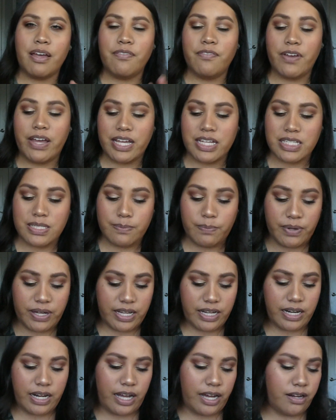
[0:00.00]
face,
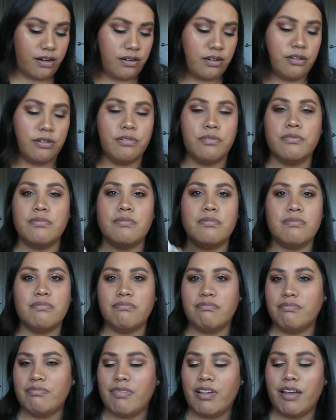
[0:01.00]
but I don't know.
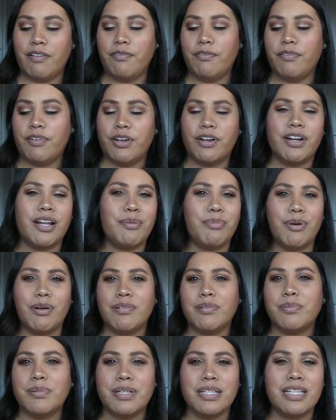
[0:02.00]
I figured I
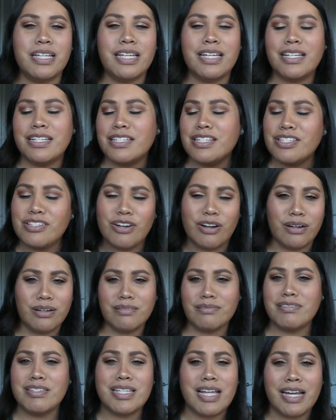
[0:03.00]
probably needed to
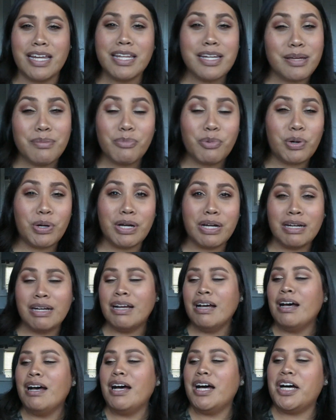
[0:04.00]
start setting it more.
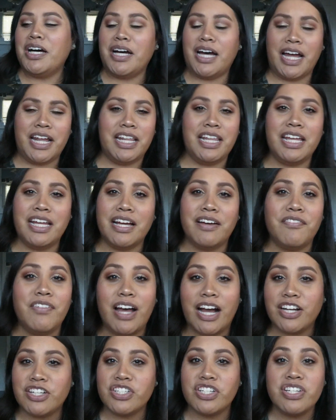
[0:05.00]
I think I've
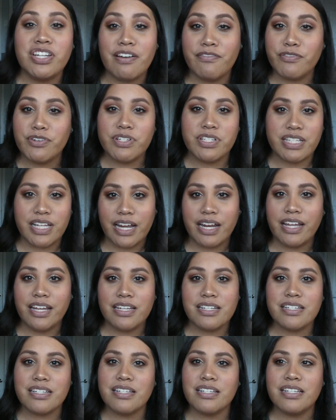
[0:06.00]
actually never set
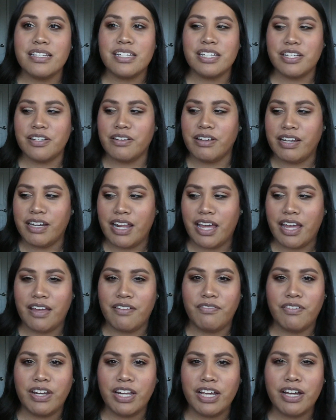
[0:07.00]
it during a
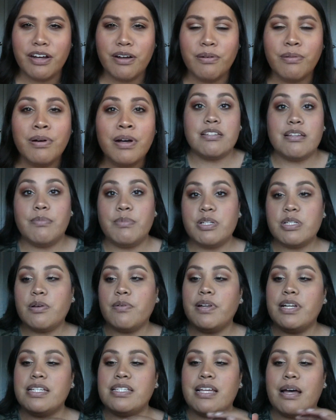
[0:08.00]
video. So I'm just
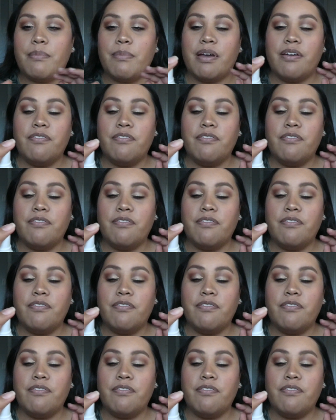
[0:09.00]
going to set my